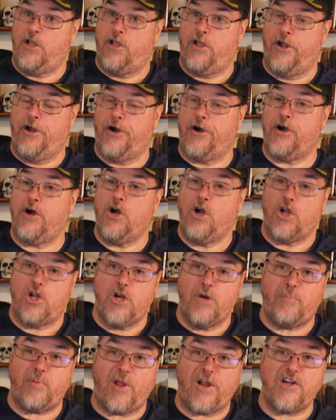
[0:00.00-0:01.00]
Here,
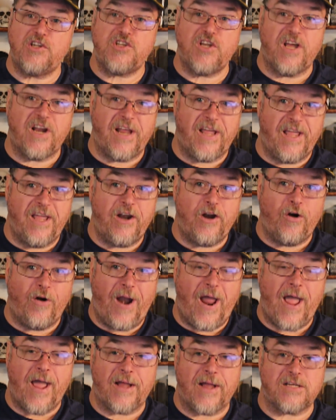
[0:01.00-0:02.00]
your players are going to
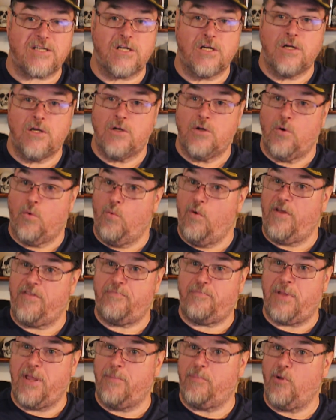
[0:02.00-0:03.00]
interact
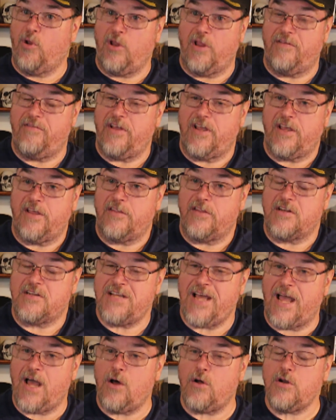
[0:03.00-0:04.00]
with people living in the
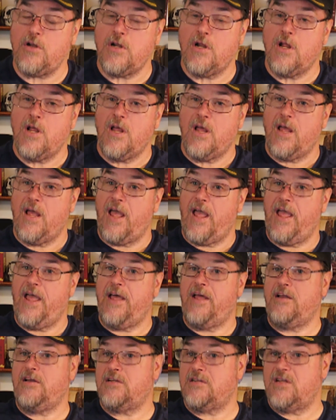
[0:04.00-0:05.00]
town
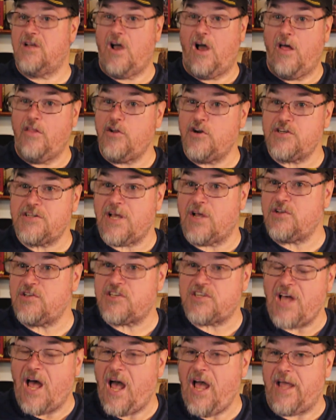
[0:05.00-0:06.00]
and others
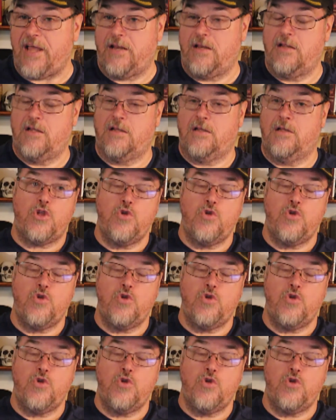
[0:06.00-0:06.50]
outside.